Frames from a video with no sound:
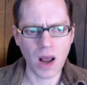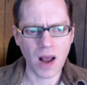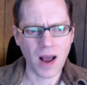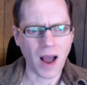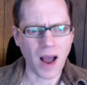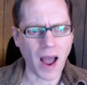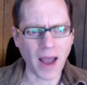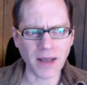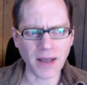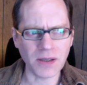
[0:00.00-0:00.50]

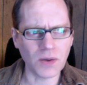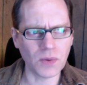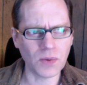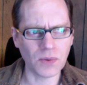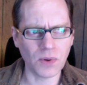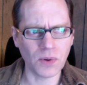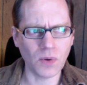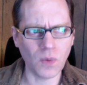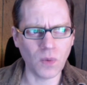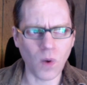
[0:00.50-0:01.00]
I don't
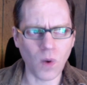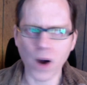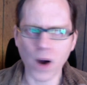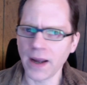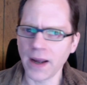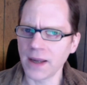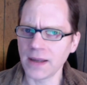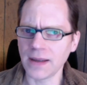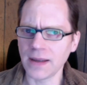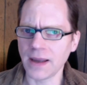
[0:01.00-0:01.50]
know
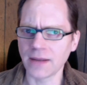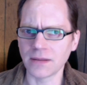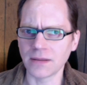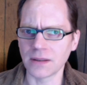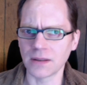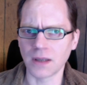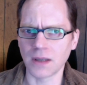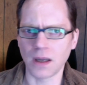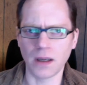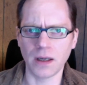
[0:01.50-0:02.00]
why at the
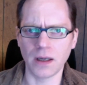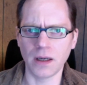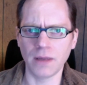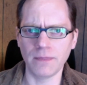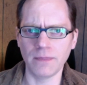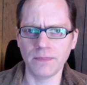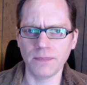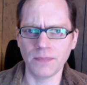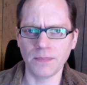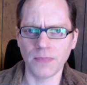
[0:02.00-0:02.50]

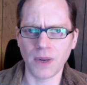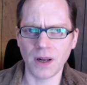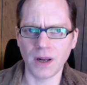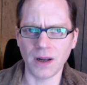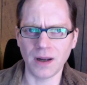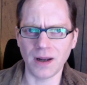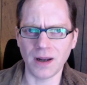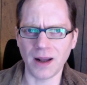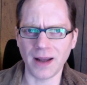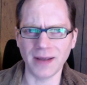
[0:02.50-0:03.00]
time
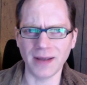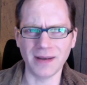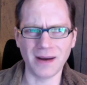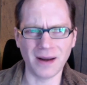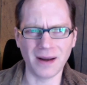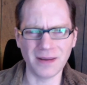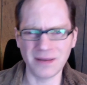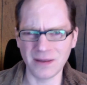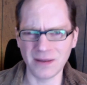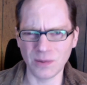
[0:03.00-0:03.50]
I
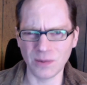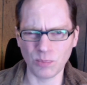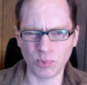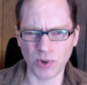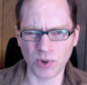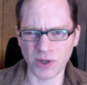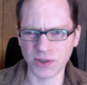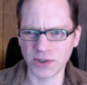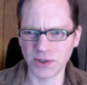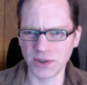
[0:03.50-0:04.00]
got the
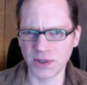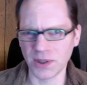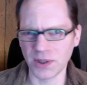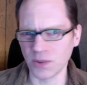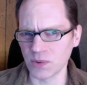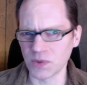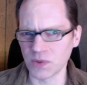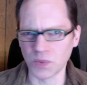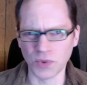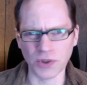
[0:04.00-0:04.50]
impression that it
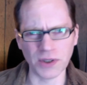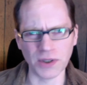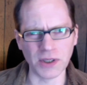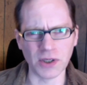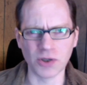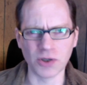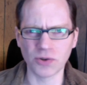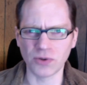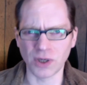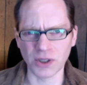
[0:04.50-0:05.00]
was really
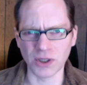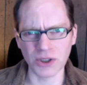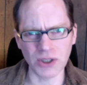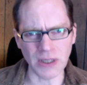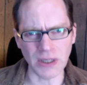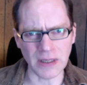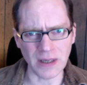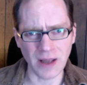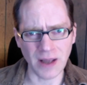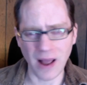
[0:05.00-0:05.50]

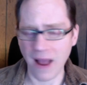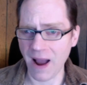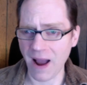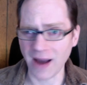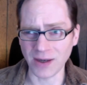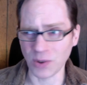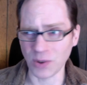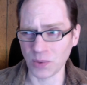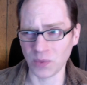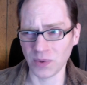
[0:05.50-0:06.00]
crunchy. I
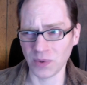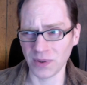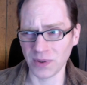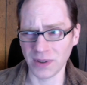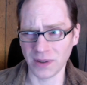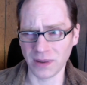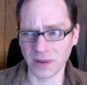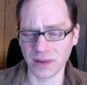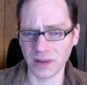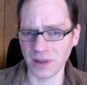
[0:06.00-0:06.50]
don't really
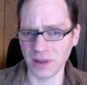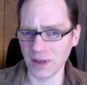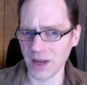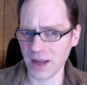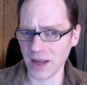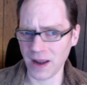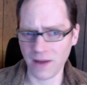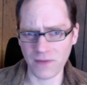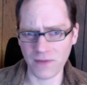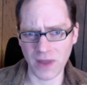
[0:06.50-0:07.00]
think I
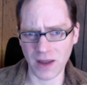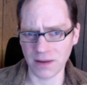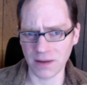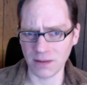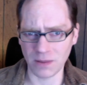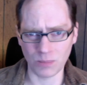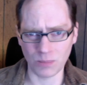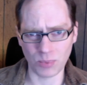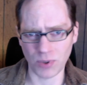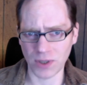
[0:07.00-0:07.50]
have that
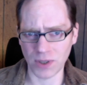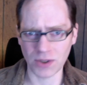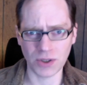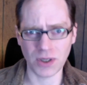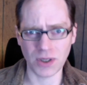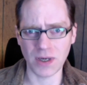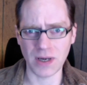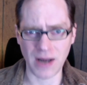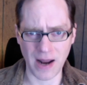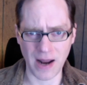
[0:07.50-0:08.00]

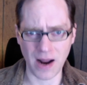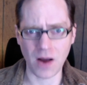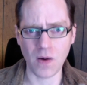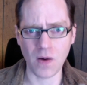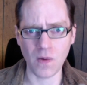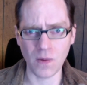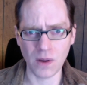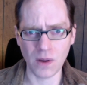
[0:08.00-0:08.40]
impression now,